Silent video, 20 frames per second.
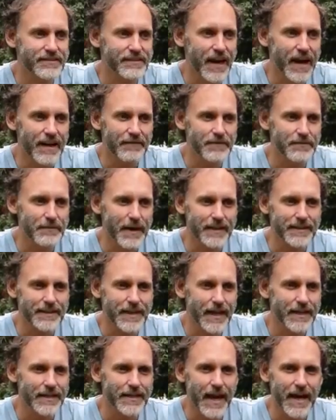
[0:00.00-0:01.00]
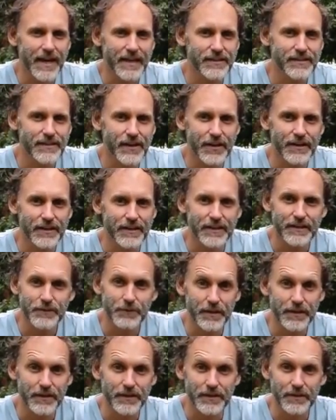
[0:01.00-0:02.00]
after about 10 days, the only thing you
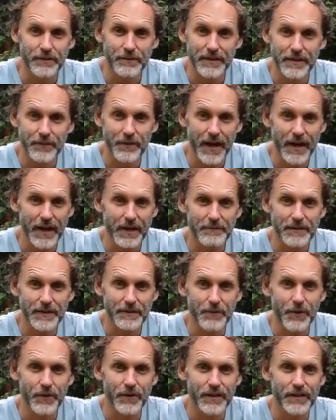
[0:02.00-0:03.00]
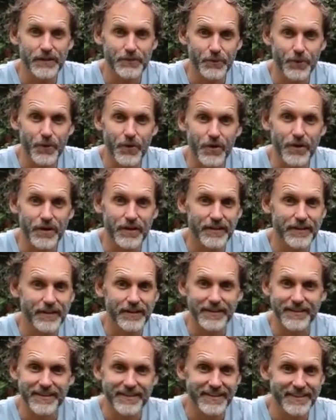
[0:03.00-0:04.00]
want to do when you wake up in the morning is walk.
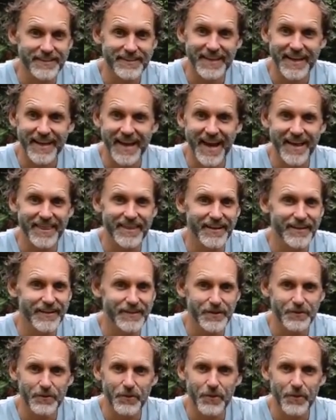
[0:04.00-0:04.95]
And you just get out there and you're